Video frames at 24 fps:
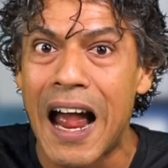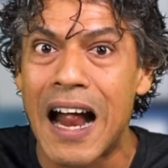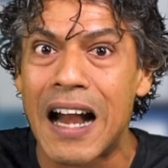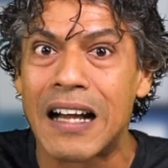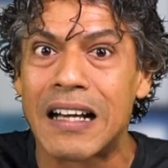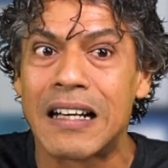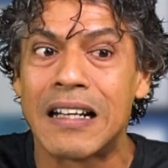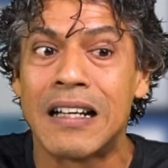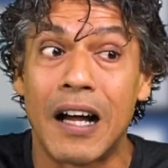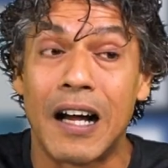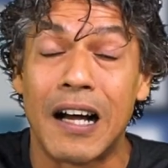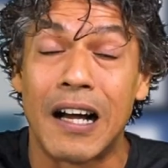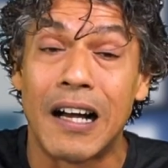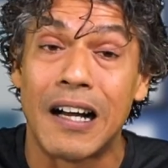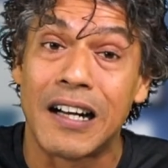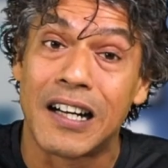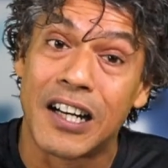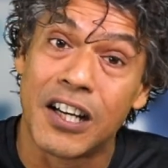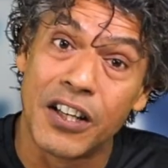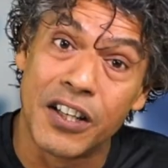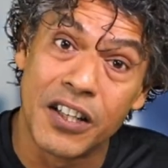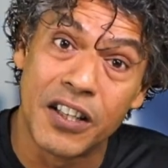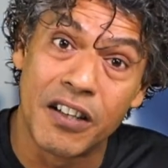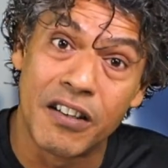at a
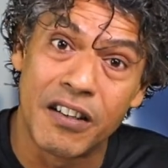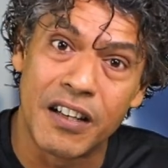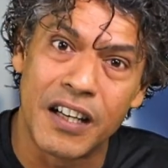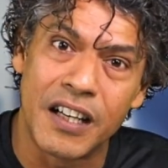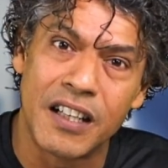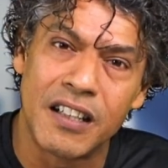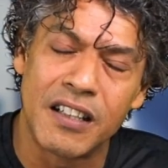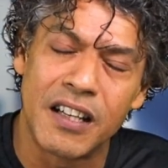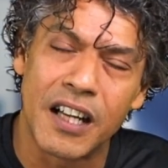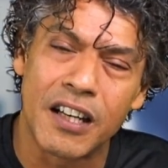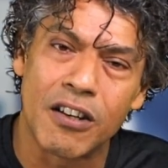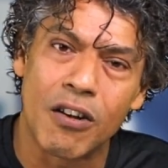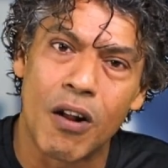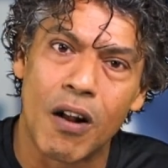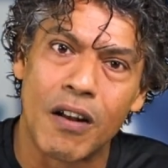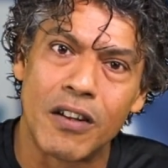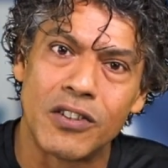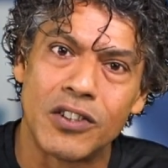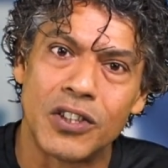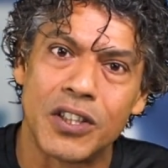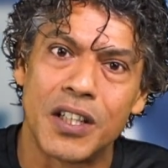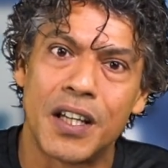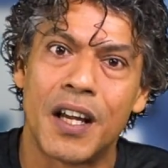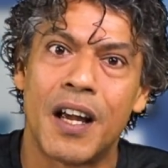career in
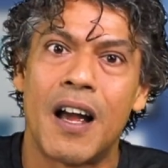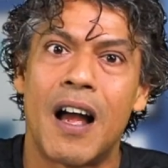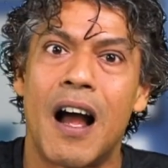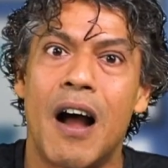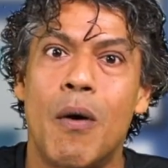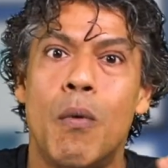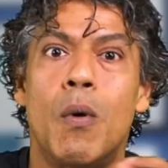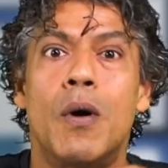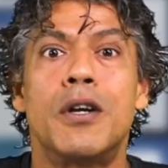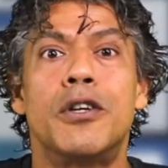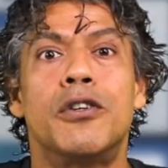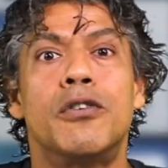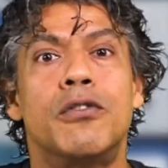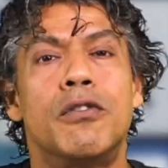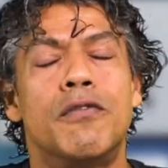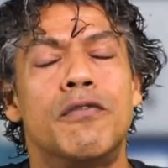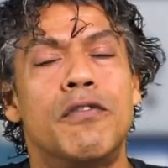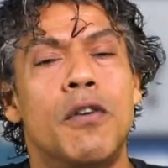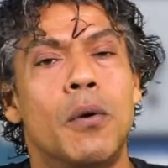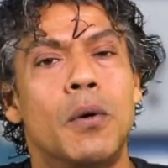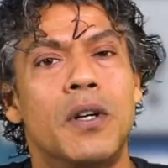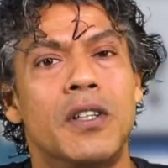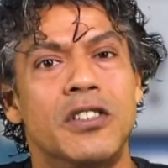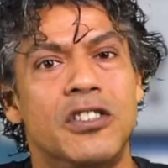technology, I want you to
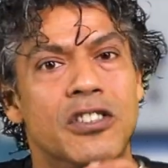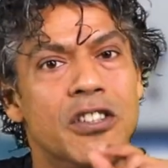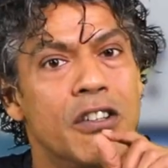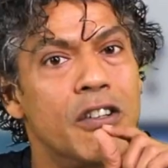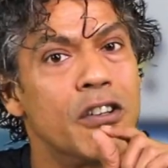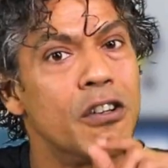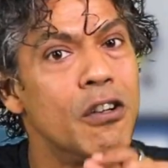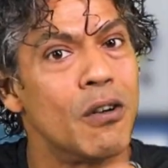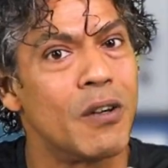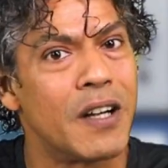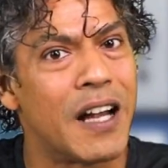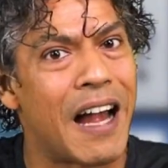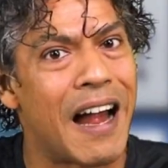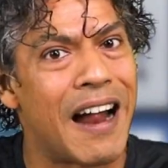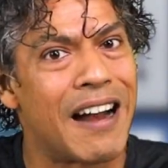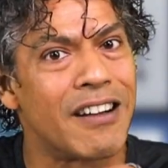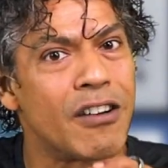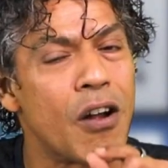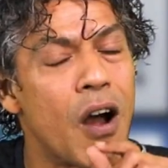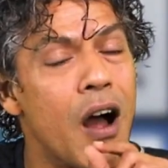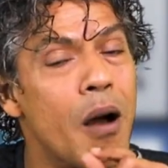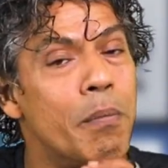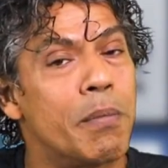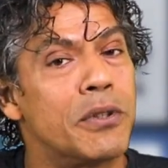focus, look at
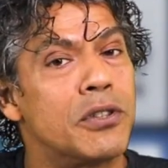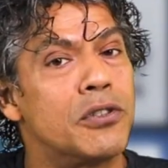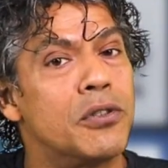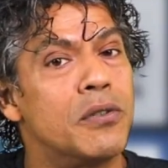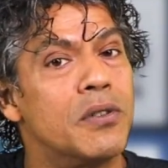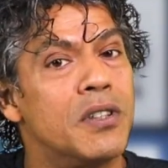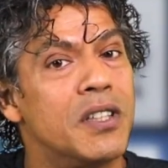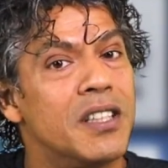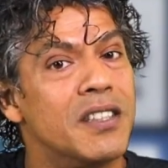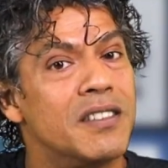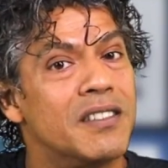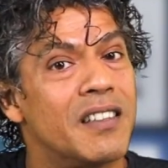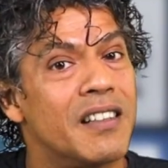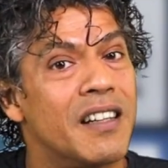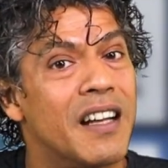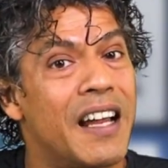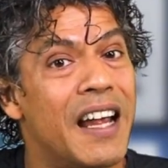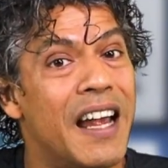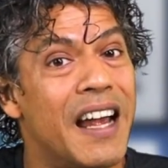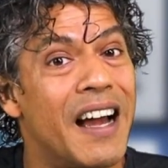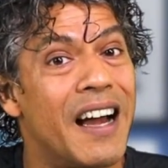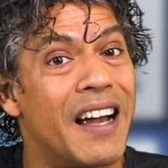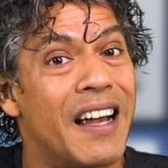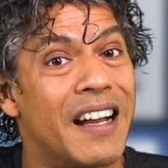opportunities in
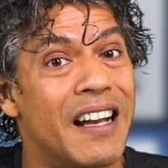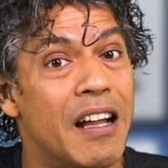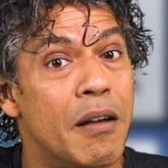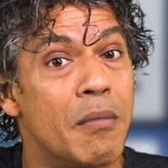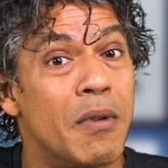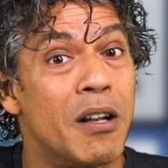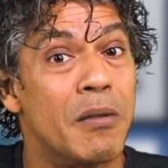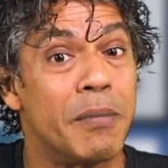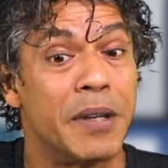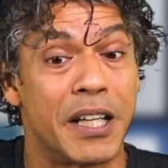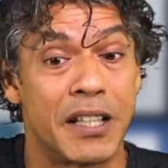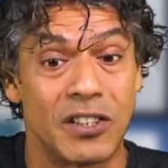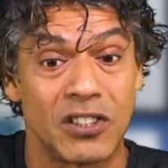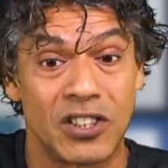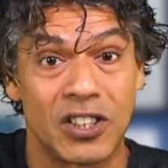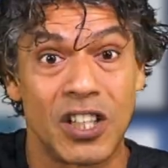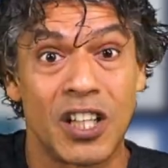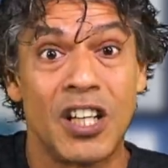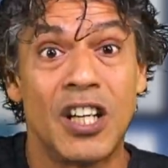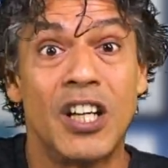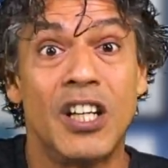AI and ML, because